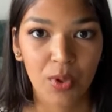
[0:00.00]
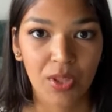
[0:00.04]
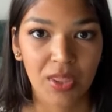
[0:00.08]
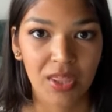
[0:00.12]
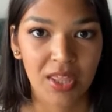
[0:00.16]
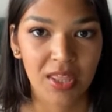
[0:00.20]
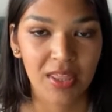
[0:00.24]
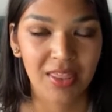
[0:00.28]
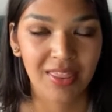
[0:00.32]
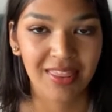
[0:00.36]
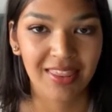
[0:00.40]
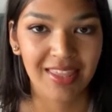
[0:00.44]

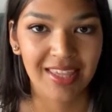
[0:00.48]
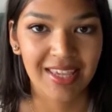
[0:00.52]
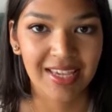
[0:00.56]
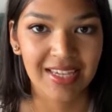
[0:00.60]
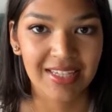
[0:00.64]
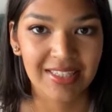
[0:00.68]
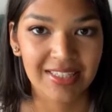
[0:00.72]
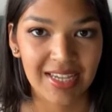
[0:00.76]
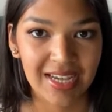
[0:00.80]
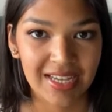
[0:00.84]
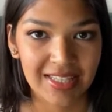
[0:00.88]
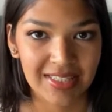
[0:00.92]
within the
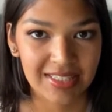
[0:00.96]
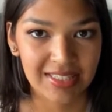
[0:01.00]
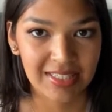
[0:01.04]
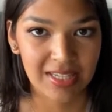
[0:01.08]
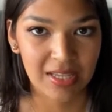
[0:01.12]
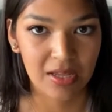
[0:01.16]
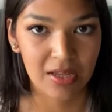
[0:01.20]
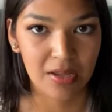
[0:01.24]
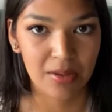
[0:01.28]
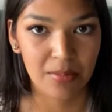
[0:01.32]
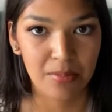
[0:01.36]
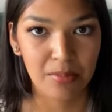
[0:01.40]

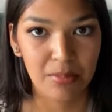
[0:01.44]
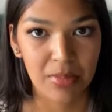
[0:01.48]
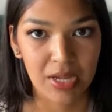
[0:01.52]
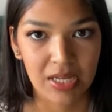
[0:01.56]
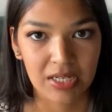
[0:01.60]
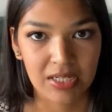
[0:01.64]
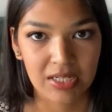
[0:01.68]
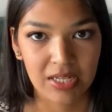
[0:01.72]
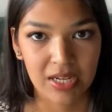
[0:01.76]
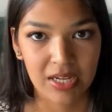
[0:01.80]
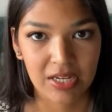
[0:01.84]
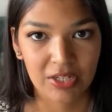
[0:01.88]
Hidatsa
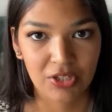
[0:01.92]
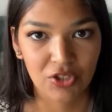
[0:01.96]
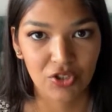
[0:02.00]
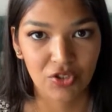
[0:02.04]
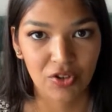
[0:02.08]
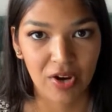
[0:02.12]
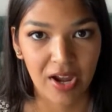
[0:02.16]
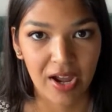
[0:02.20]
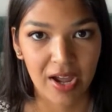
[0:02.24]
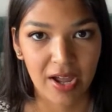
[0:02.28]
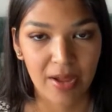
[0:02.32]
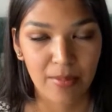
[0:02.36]
Mandan
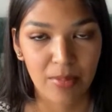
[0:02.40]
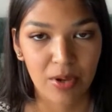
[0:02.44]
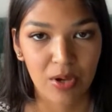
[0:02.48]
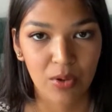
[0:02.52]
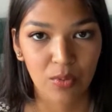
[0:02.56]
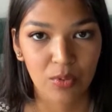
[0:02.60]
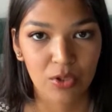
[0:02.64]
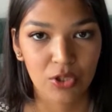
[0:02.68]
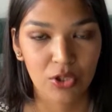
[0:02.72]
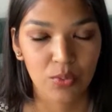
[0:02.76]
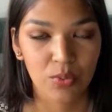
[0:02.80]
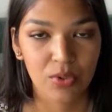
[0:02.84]
tribe,
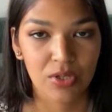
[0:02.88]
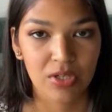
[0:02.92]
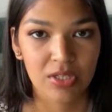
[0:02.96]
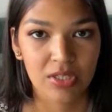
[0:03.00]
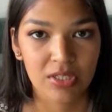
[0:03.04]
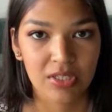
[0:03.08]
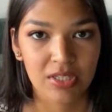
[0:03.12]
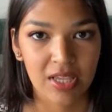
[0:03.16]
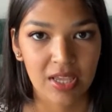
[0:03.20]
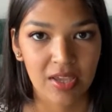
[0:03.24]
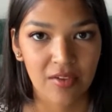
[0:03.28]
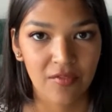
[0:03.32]
which
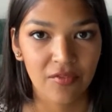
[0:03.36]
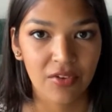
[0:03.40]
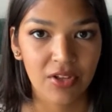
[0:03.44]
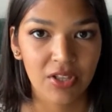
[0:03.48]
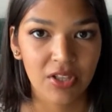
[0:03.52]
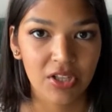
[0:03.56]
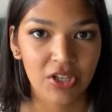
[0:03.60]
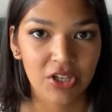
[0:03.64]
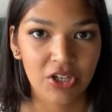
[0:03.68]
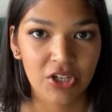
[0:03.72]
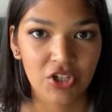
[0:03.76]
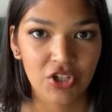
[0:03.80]
was a
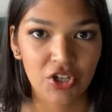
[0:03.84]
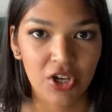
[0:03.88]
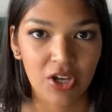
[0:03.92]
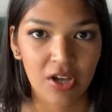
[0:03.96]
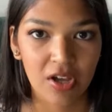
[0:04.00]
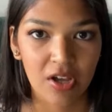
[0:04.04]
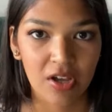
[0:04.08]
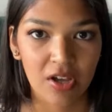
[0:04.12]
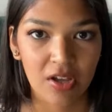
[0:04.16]
village